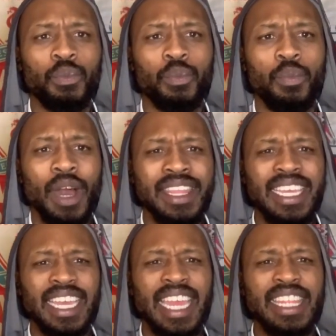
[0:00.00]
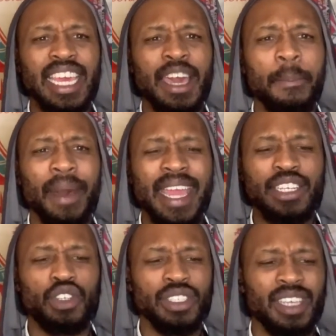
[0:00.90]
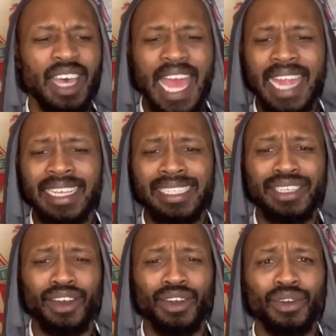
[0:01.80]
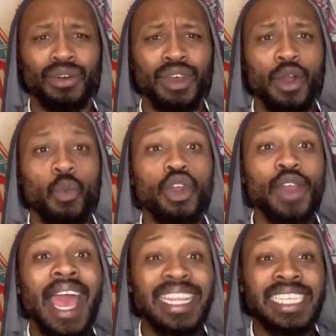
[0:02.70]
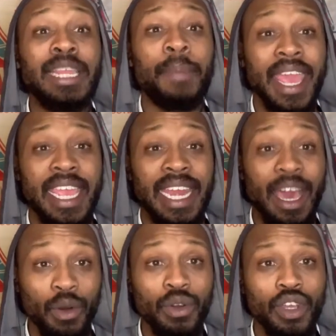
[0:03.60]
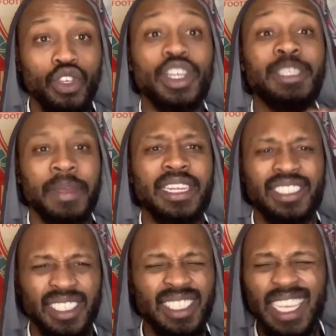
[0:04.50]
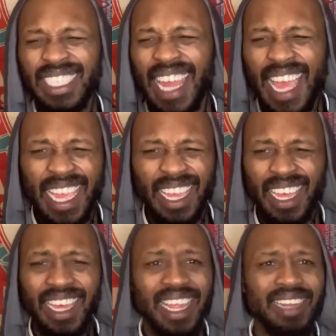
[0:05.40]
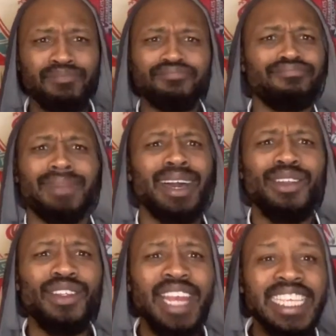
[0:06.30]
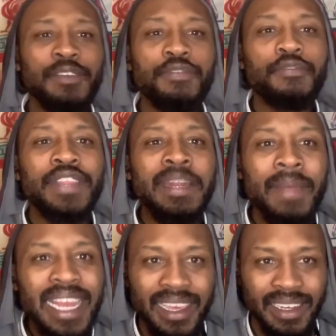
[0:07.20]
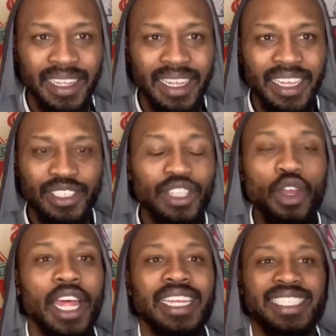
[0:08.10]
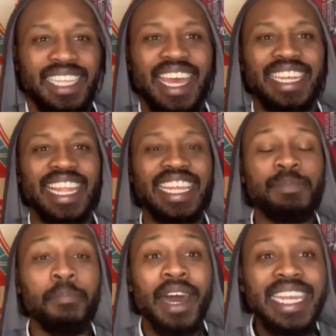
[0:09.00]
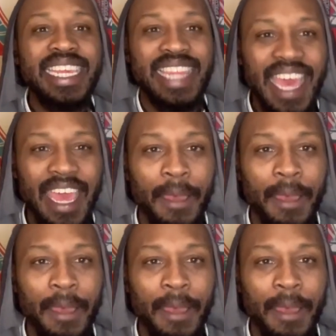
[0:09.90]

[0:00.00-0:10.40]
I think in combined Jota and Thiago, what you're actually paying out, your expenditures, is like, I don't know, less than 15 million. So I don't understand that there's money there.